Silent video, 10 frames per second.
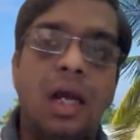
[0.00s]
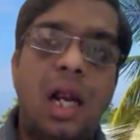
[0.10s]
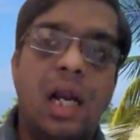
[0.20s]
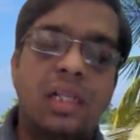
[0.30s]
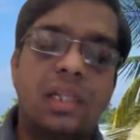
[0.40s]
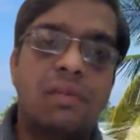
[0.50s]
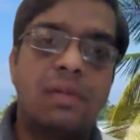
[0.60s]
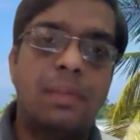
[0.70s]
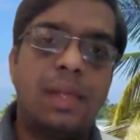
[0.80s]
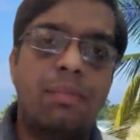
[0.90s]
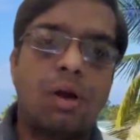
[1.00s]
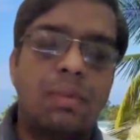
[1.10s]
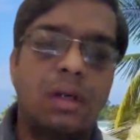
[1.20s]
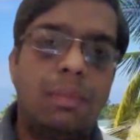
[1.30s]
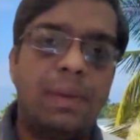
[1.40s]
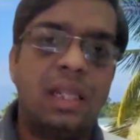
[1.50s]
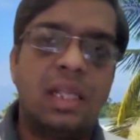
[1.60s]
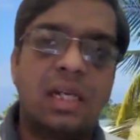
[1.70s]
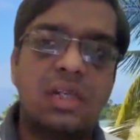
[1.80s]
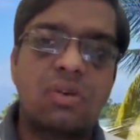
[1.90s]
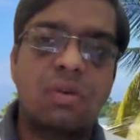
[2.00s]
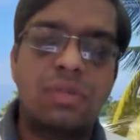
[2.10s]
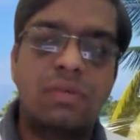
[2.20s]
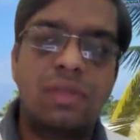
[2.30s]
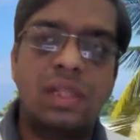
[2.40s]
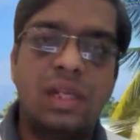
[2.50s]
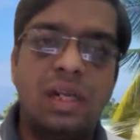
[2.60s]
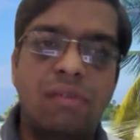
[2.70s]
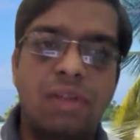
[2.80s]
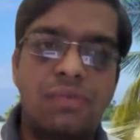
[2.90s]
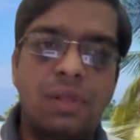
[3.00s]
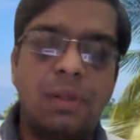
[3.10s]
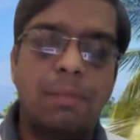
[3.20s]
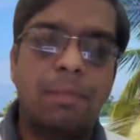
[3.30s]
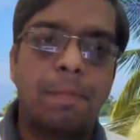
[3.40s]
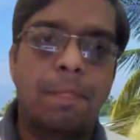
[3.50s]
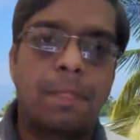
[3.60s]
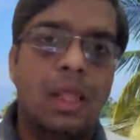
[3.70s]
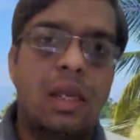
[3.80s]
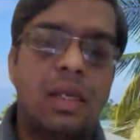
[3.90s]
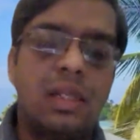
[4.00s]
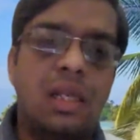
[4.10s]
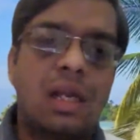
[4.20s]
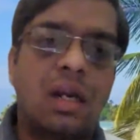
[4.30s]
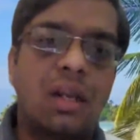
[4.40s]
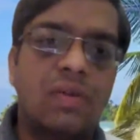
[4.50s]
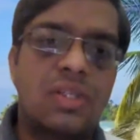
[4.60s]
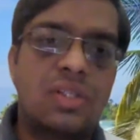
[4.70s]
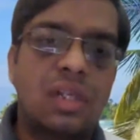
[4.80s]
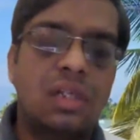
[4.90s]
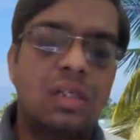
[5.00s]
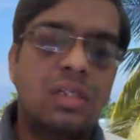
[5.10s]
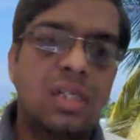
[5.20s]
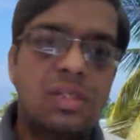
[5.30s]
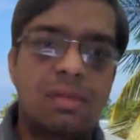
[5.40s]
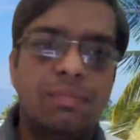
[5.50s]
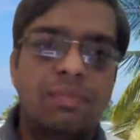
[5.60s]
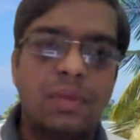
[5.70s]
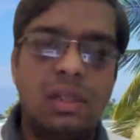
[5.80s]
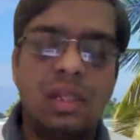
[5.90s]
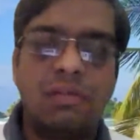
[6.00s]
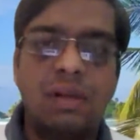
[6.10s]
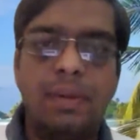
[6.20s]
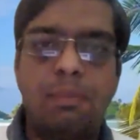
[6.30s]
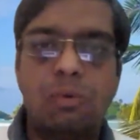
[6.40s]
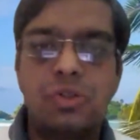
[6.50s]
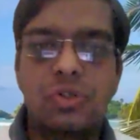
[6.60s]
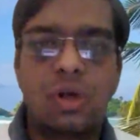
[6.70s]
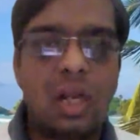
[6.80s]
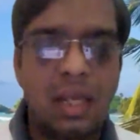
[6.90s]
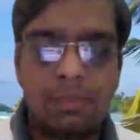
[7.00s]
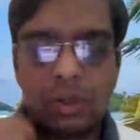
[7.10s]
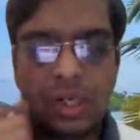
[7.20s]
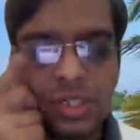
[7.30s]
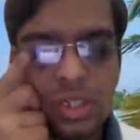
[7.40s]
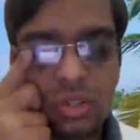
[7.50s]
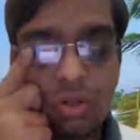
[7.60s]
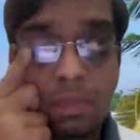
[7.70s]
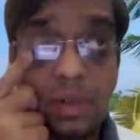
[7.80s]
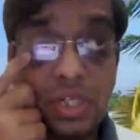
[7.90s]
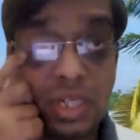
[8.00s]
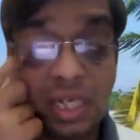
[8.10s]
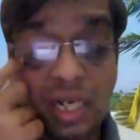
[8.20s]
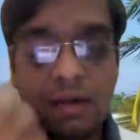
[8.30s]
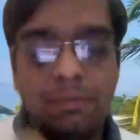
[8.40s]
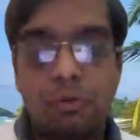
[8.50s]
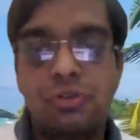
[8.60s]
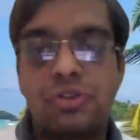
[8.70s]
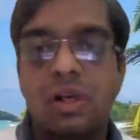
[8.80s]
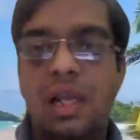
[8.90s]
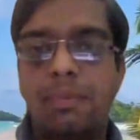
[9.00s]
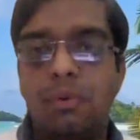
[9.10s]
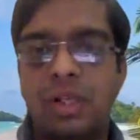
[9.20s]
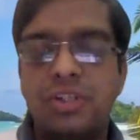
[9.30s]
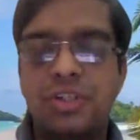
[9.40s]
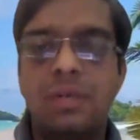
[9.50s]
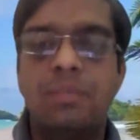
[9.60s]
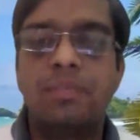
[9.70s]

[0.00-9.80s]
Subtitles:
and there will be abdominal pain that is observed in the individual. In the cardiovascular system, there will be postural hypotension. So the patient can have postural hypotension